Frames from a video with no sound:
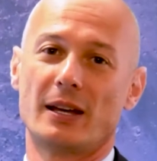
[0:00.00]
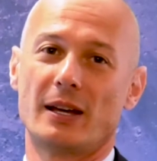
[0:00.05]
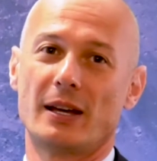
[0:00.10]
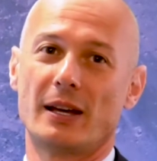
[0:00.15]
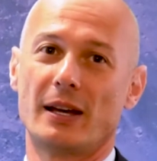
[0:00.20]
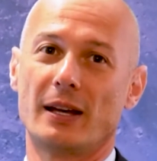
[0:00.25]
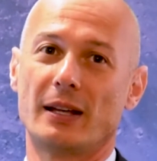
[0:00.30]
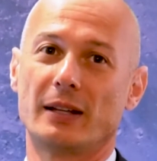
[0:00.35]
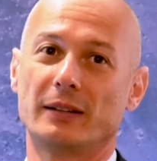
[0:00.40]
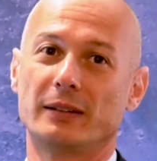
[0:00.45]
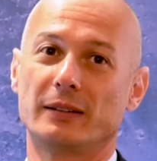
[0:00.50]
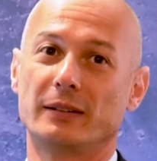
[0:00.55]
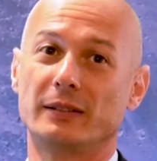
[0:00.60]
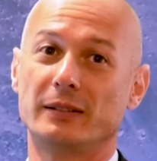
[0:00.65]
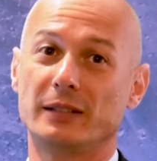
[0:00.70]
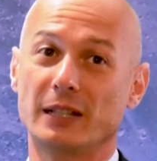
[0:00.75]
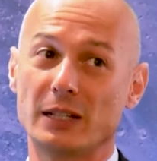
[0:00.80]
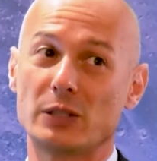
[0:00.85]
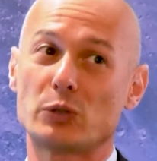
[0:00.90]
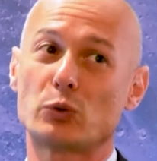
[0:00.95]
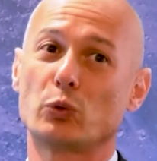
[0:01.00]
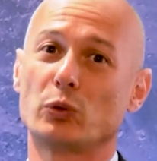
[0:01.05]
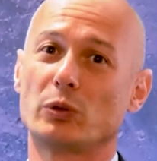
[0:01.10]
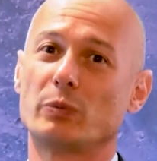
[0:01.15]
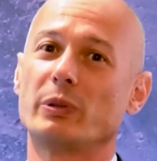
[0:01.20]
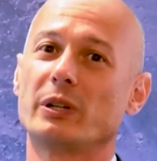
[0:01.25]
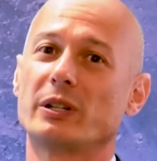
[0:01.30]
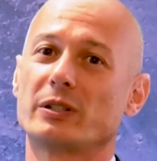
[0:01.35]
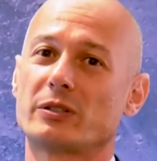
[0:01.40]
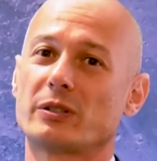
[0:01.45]
And this
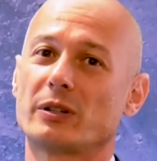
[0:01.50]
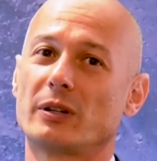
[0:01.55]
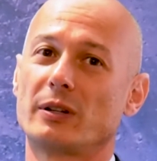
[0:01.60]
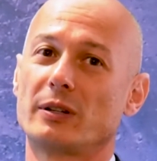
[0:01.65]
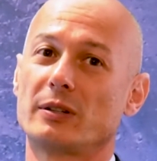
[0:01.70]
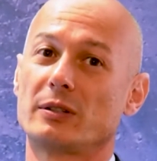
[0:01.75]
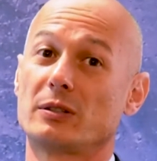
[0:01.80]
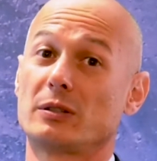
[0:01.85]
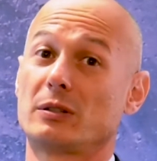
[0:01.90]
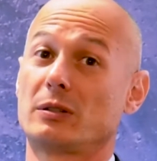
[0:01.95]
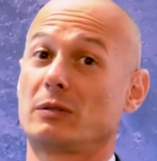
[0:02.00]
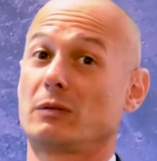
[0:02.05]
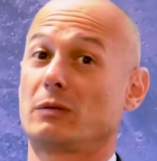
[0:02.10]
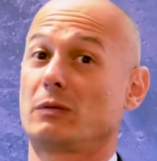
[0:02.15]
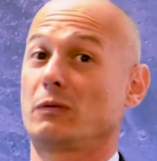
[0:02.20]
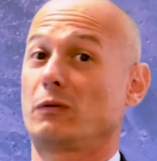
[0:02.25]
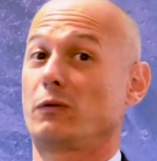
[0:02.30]
would be a challenge